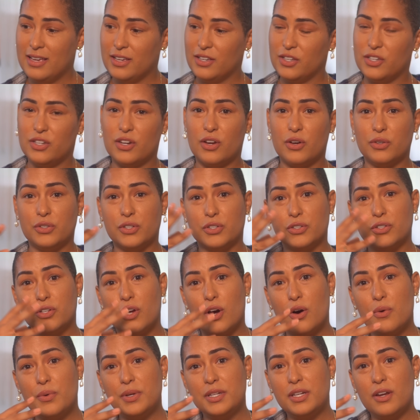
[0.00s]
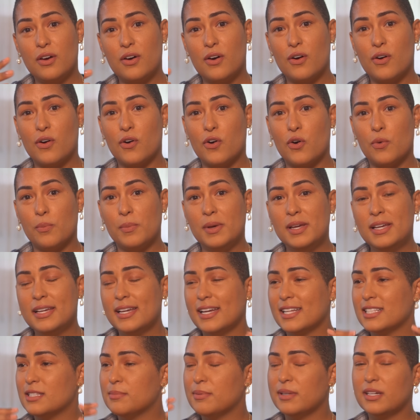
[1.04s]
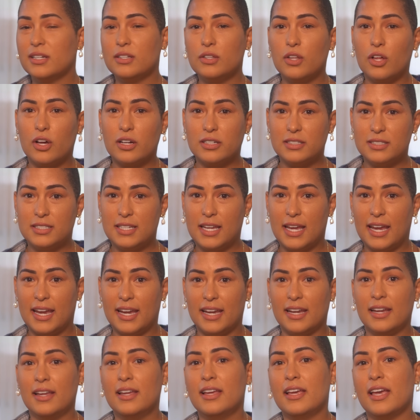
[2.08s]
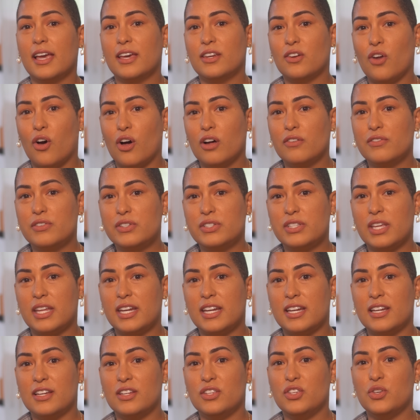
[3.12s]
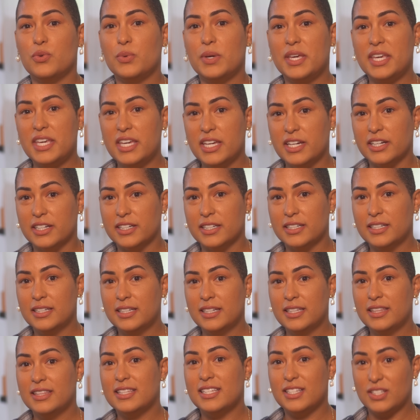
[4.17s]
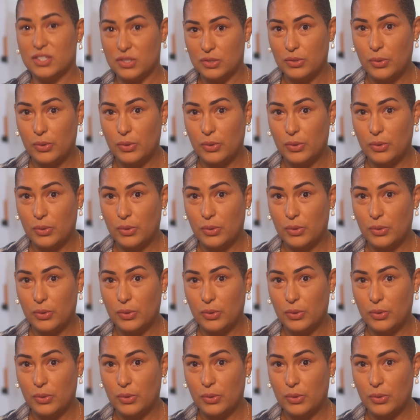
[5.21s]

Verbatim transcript: You know, you're going home, it's been a long day, and all of a sudden you hear this